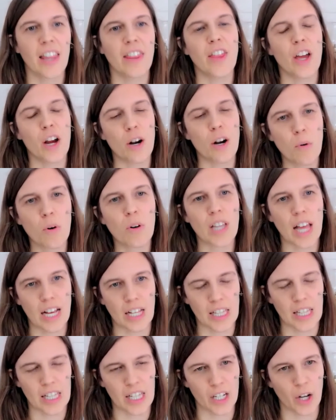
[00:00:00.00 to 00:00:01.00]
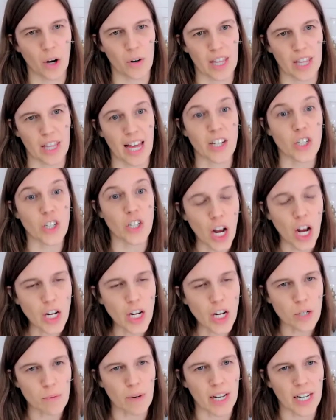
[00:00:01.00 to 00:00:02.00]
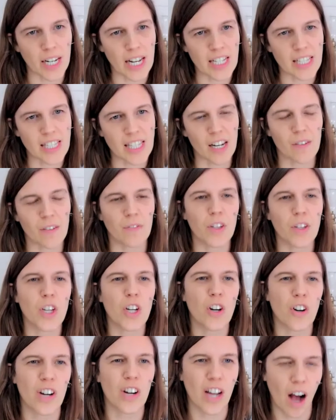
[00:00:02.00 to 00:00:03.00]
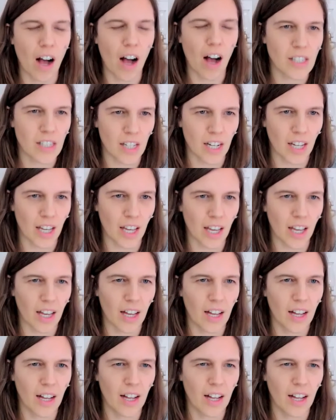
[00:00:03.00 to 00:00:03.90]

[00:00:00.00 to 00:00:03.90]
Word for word: they're more likely to go to that judgment instead of curiosity.